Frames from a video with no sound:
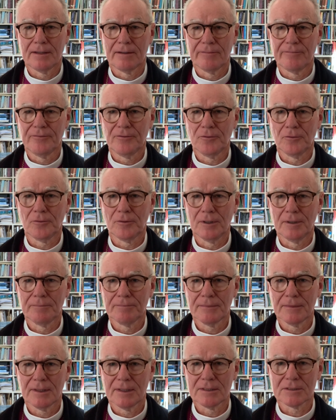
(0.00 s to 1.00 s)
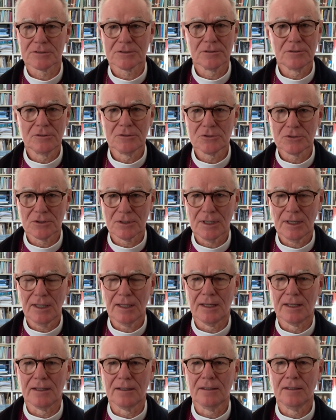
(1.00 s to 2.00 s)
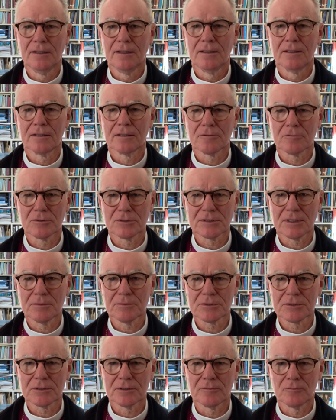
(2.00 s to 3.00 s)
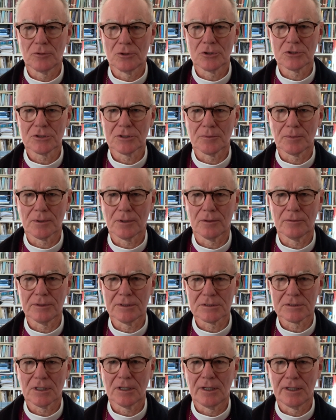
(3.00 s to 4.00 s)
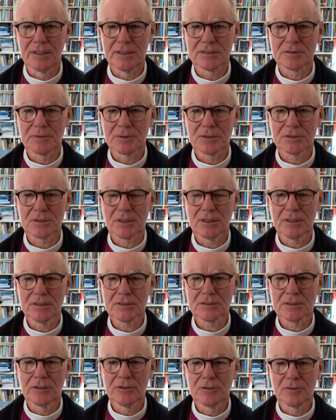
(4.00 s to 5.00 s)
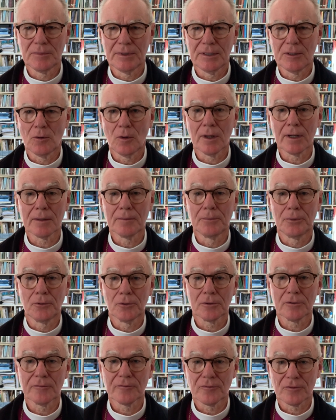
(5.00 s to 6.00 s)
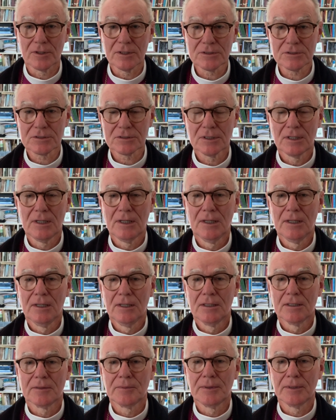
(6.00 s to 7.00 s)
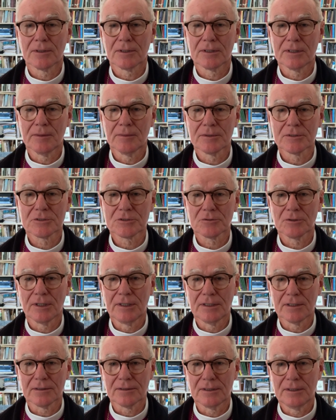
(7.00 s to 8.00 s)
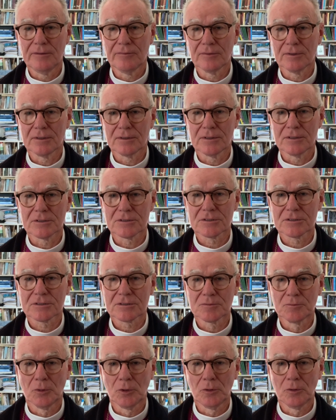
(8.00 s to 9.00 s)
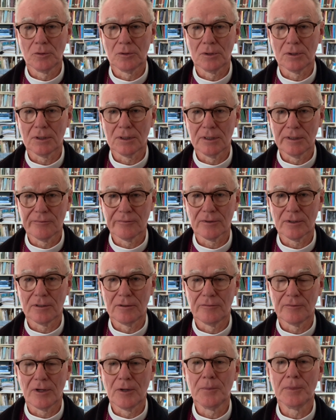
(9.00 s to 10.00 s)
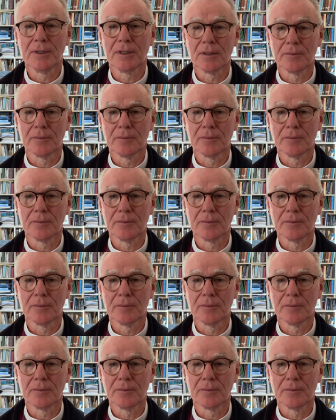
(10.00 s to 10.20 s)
for, as soon as you can, the resumption of worship along these lines, because I think it's going to be quite important for us to be able to demonstrate at even at this small level of opening